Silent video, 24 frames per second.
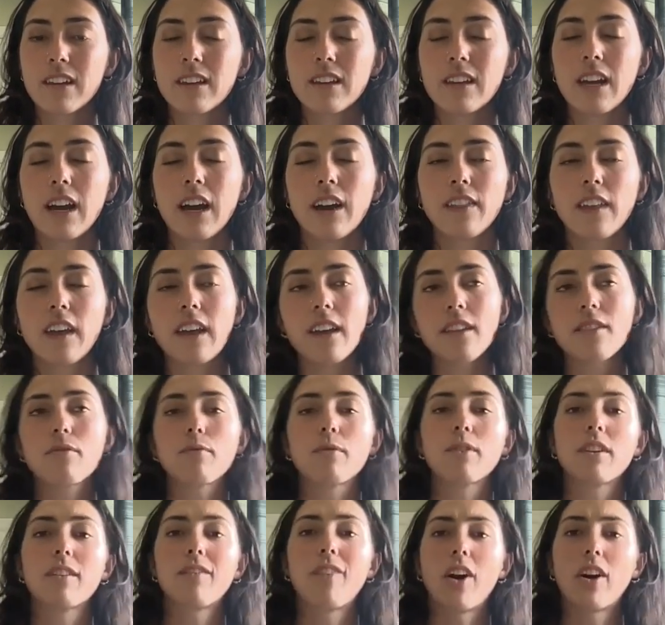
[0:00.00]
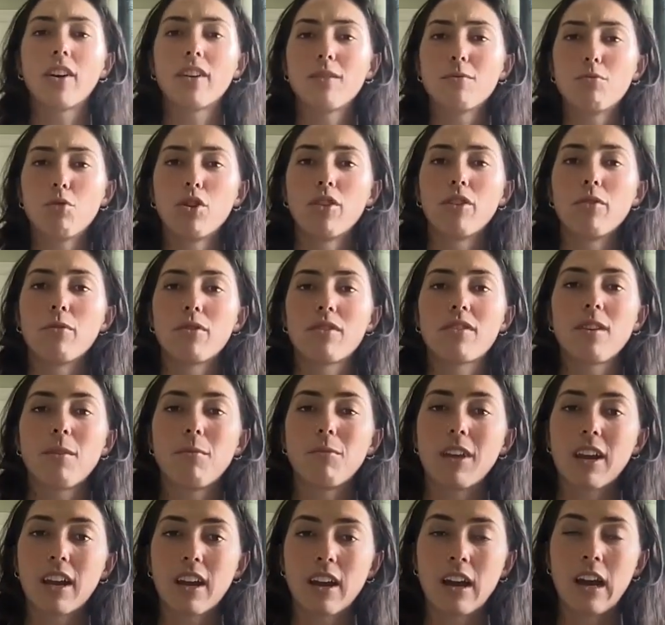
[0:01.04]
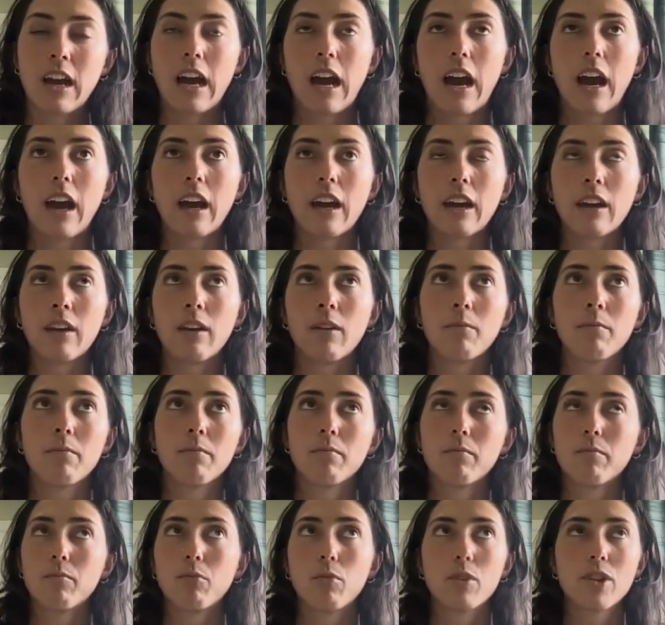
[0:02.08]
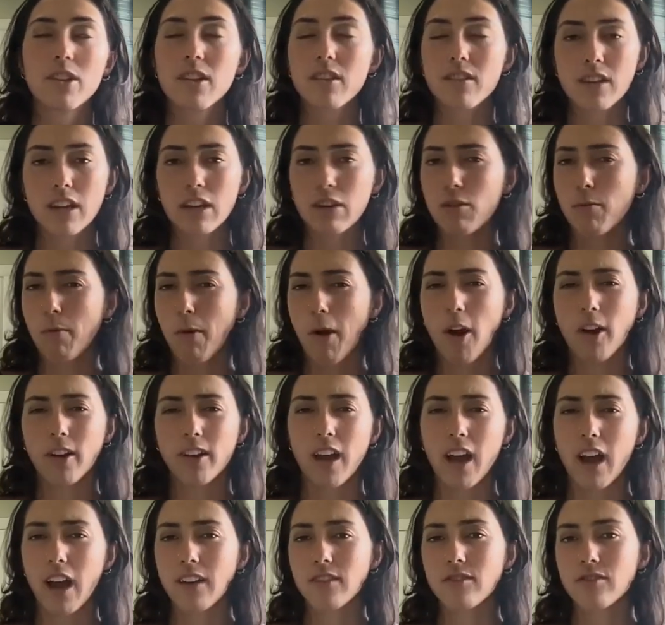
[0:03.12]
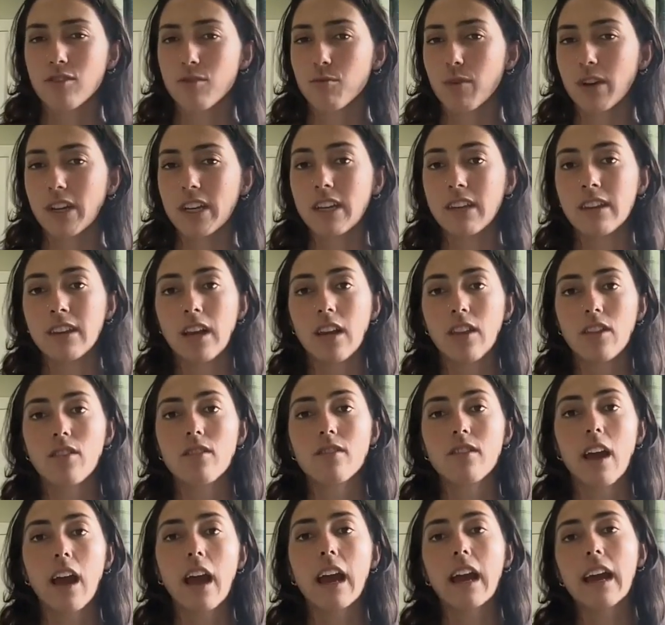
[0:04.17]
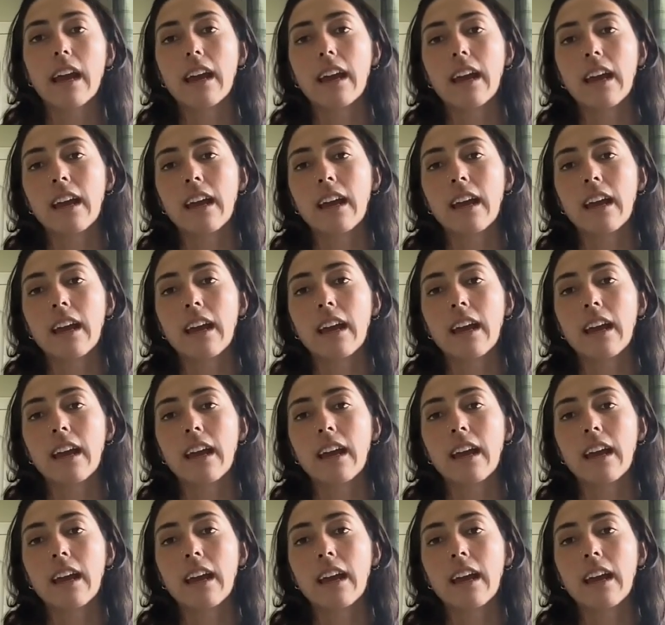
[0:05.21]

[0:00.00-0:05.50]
Yeah, I think it's really valuable. There was something I was listening to a podcast or reading the other day,